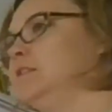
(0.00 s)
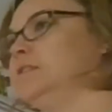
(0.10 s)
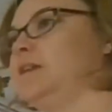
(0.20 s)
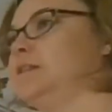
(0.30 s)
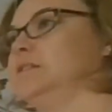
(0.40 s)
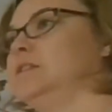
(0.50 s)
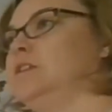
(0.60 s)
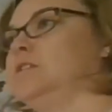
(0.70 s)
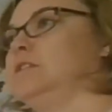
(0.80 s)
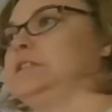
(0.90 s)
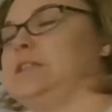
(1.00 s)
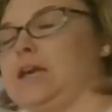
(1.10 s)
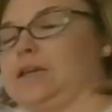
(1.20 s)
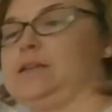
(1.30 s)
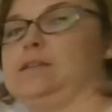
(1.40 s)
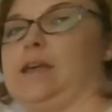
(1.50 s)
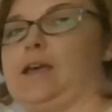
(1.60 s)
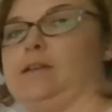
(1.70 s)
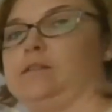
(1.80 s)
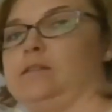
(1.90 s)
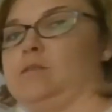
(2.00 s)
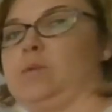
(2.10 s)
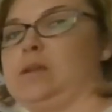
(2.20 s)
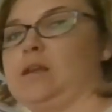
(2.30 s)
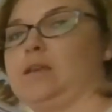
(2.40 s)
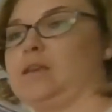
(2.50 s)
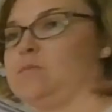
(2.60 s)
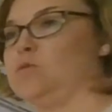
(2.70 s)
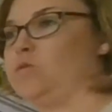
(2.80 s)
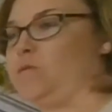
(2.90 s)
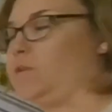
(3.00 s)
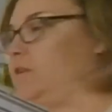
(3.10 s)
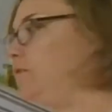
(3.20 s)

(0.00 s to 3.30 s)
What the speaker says: then that skier is not going to die. They may not get moving very